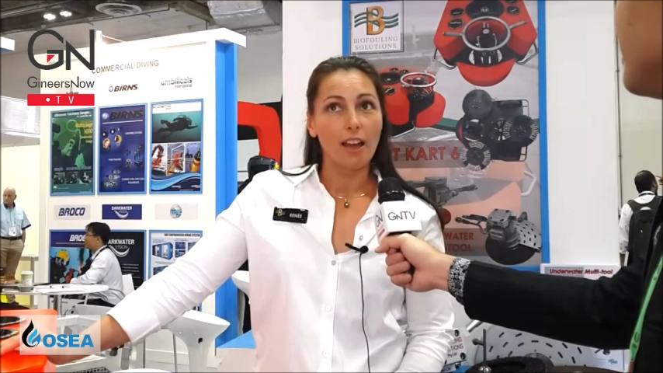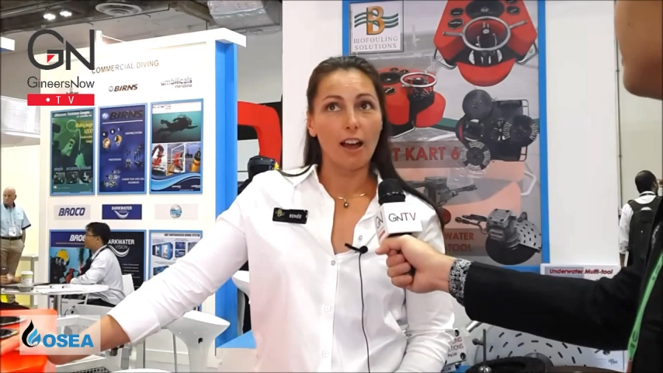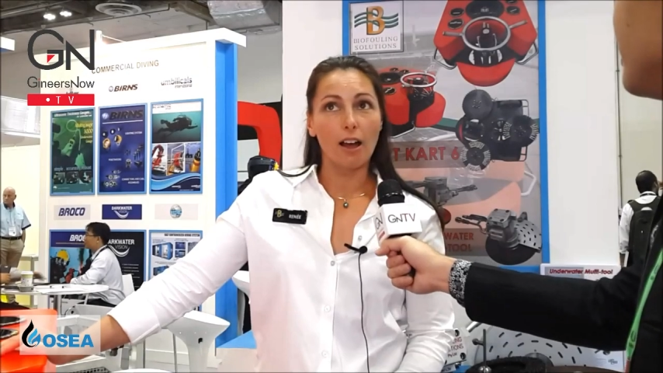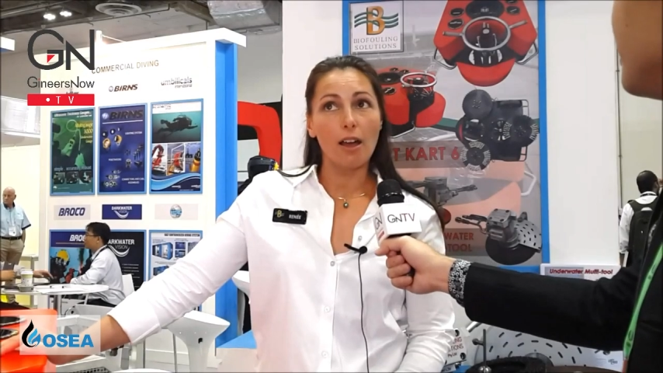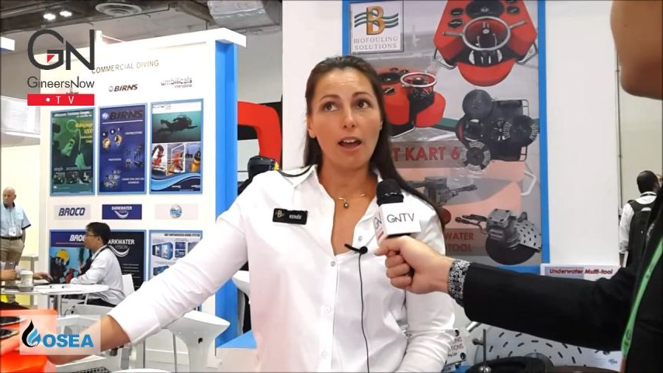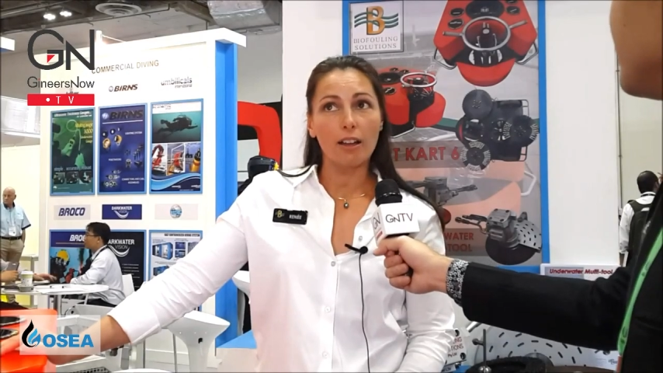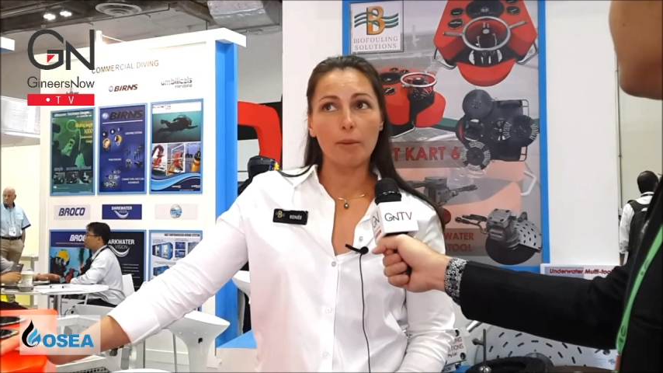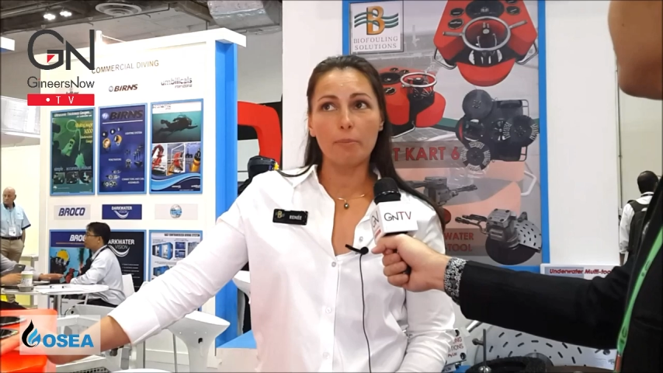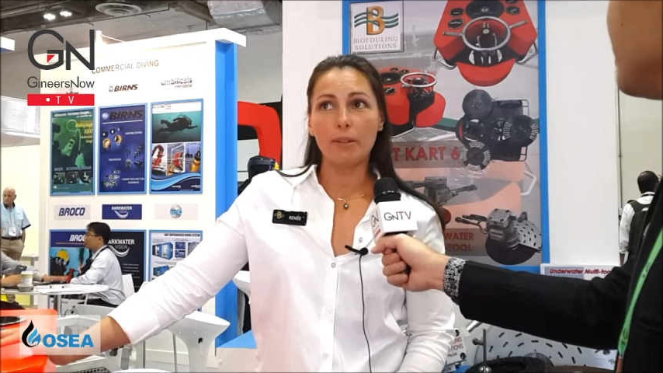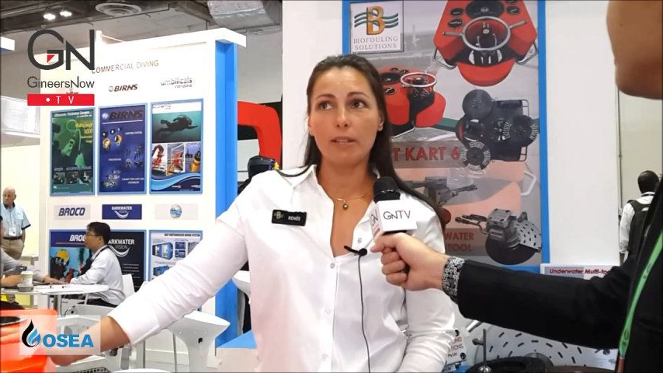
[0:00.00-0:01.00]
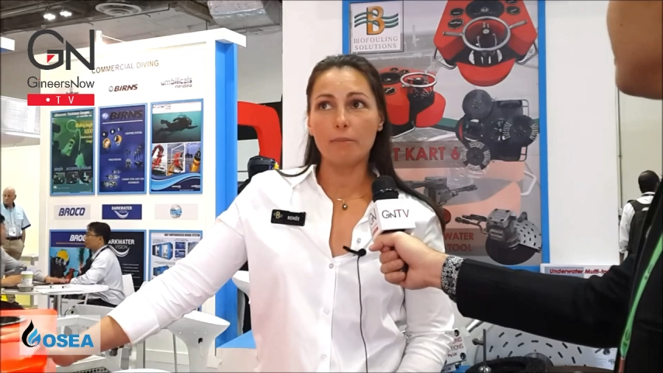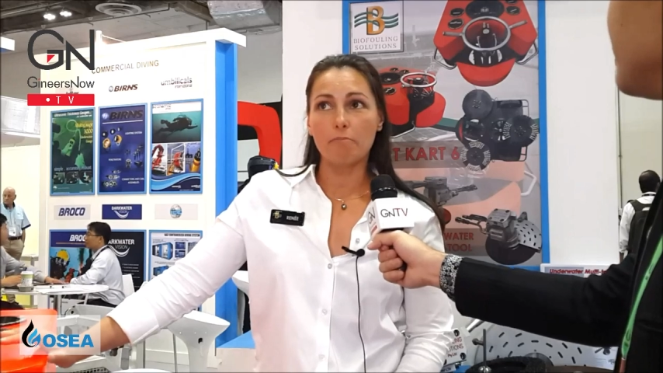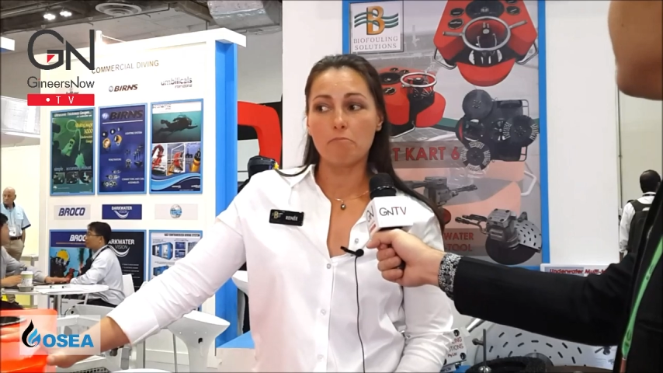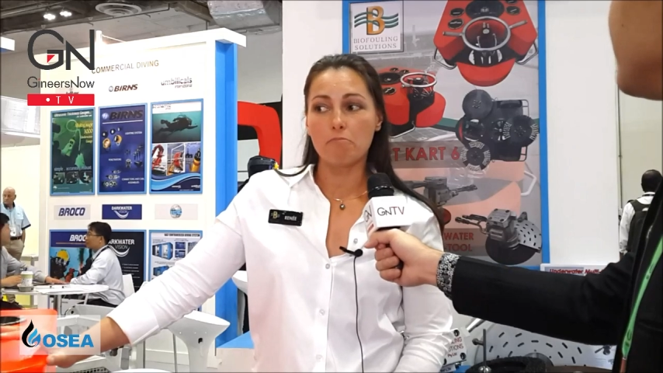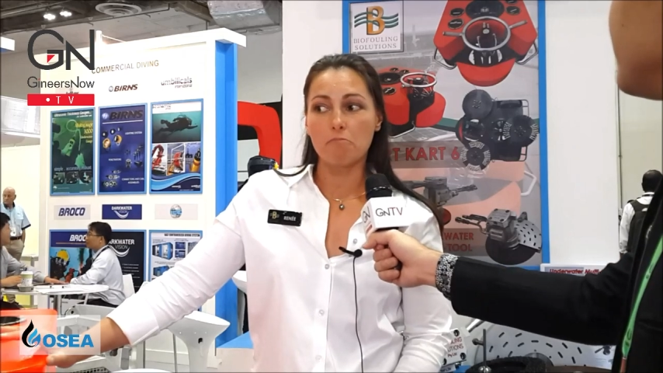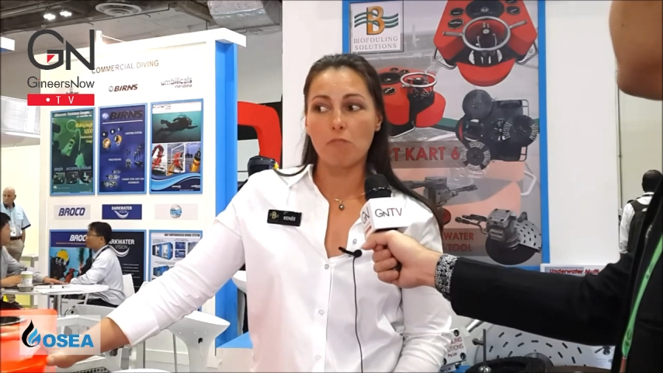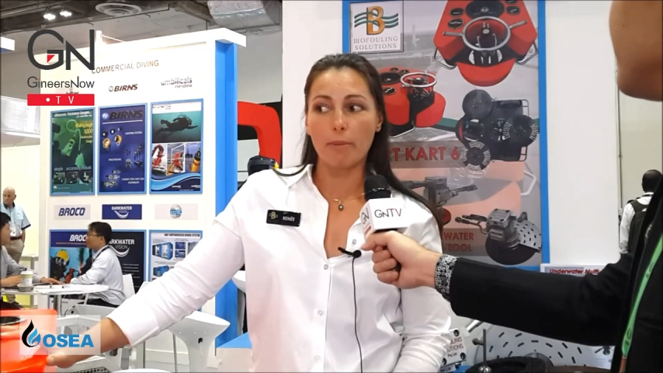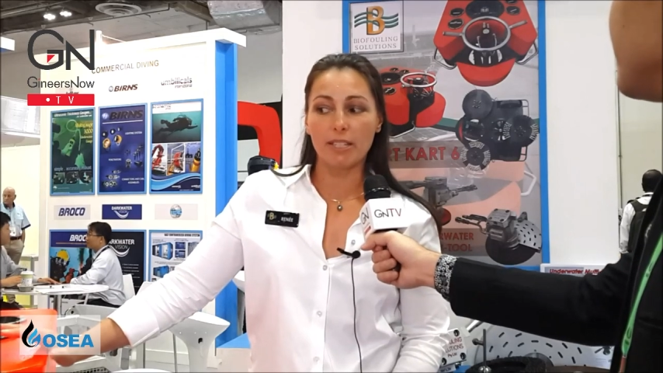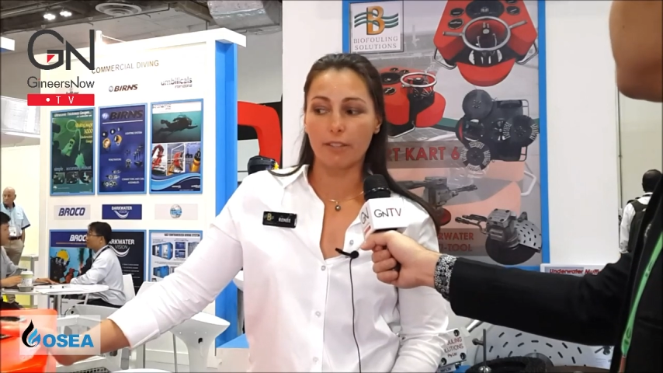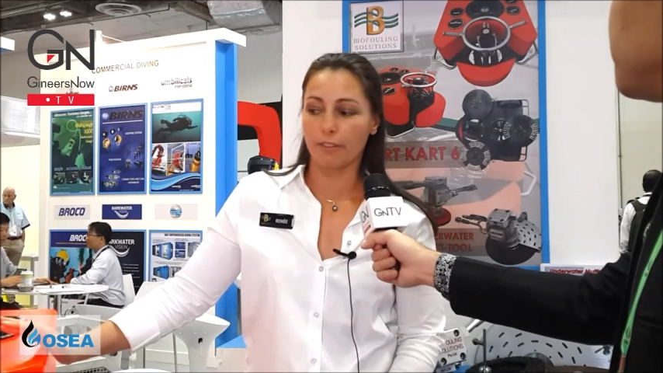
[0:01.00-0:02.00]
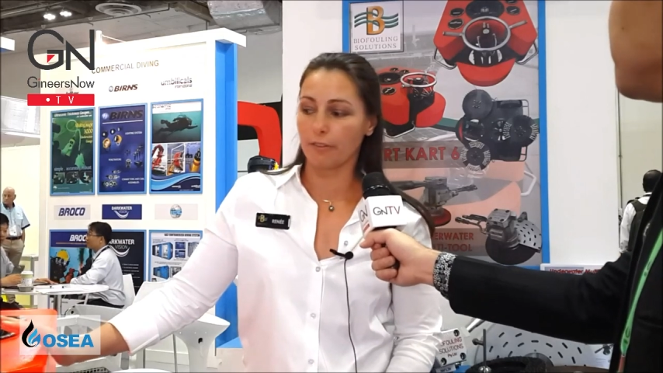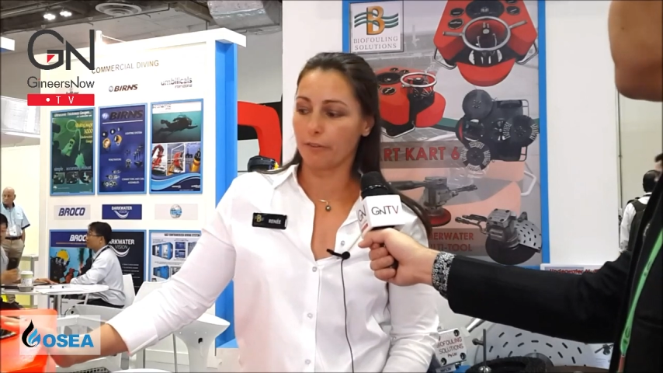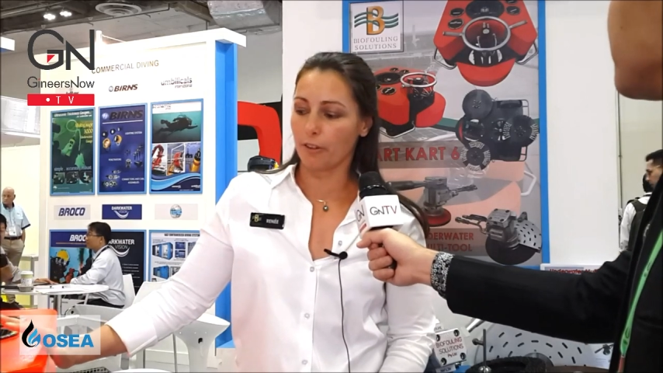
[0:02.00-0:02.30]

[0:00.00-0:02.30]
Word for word: Our company might be different